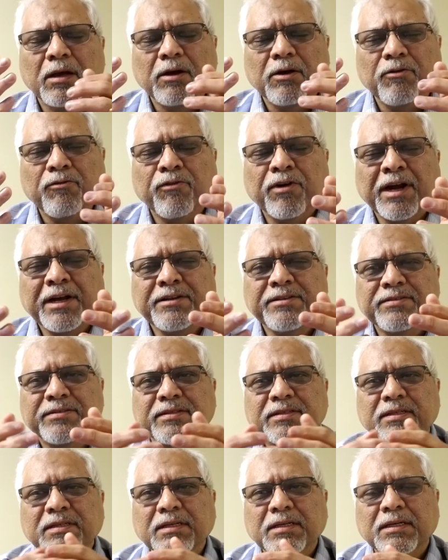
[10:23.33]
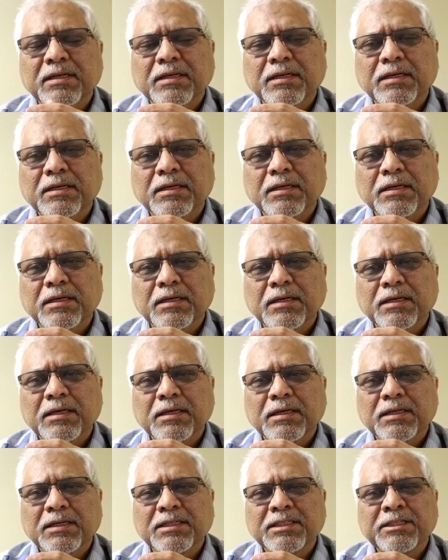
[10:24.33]
Friends,
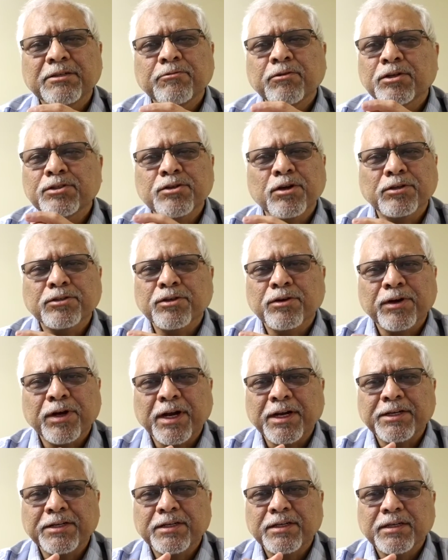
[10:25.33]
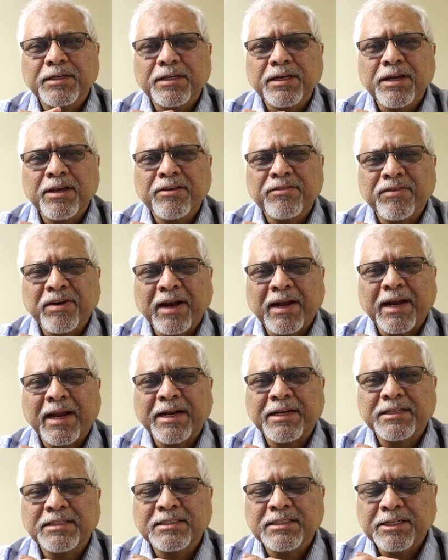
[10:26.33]
she was also not
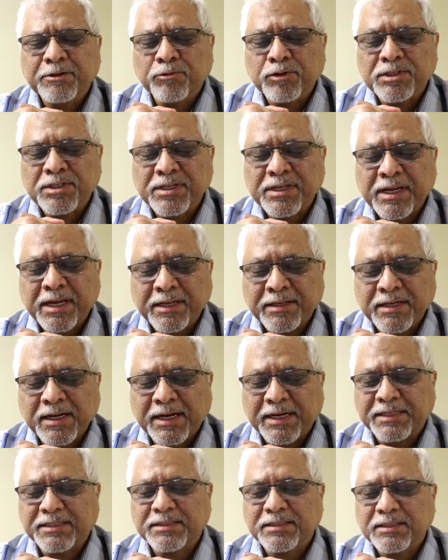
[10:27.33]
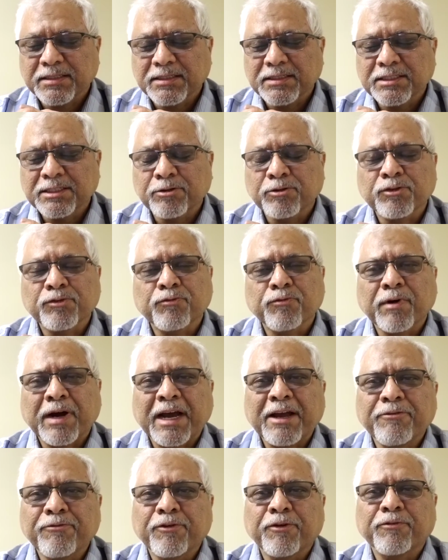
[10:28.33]
Israelite. She was Hittite. She was
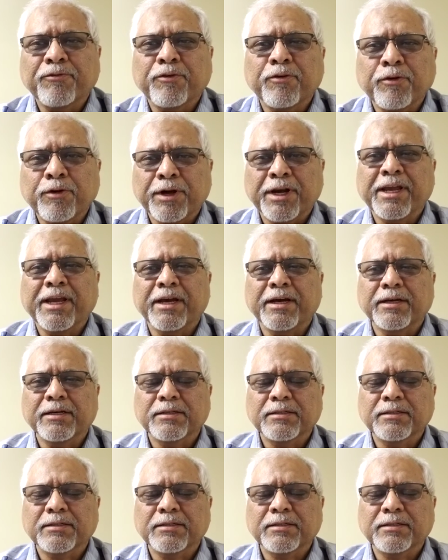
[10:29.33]
wife of Uriah.